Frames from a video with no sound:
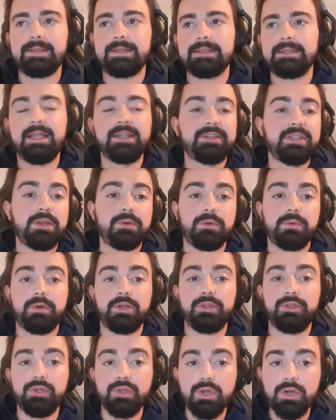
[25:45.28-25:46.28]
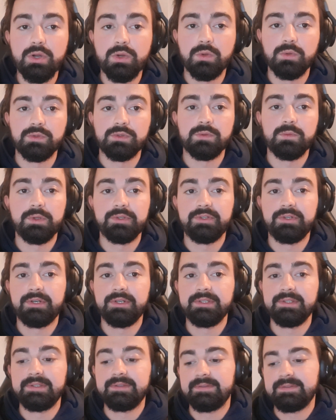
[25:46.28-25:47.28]
not everyone knows what are
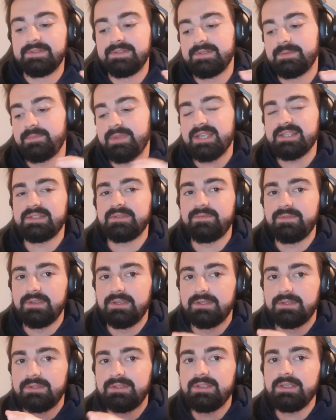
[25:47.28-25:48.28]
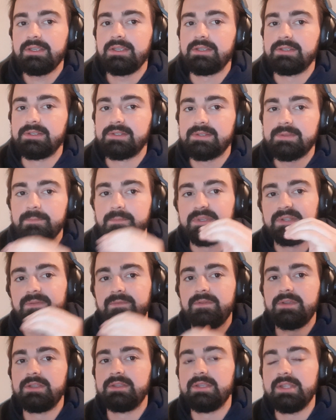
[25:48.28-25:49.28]
the specific things
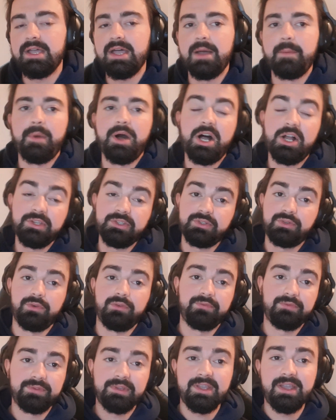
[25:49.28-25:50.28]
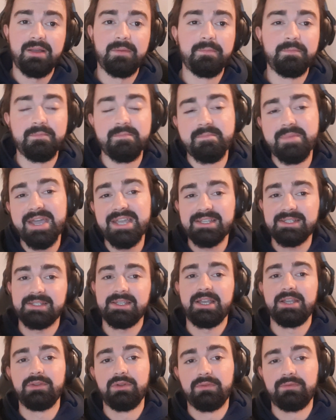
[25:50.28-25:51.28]
between them, under of them,
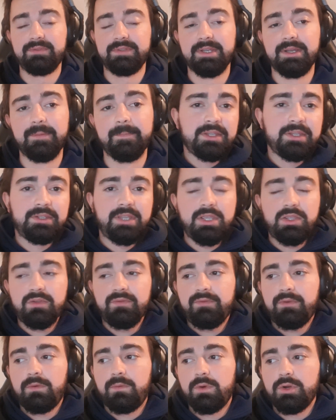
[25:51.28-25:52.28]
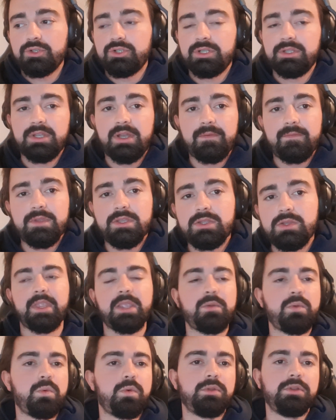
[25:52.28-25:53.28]
backside of them. Thank you for watching that video.
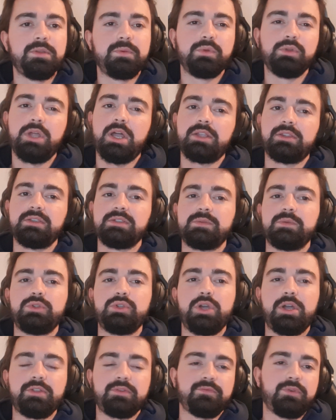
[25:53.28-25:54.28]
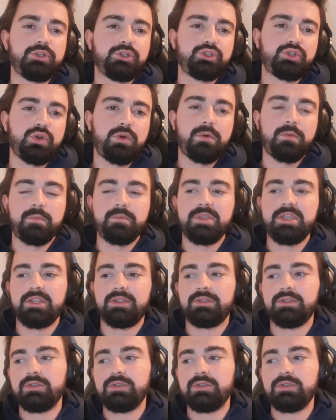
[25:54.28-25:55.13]
If you like this video and you want to show me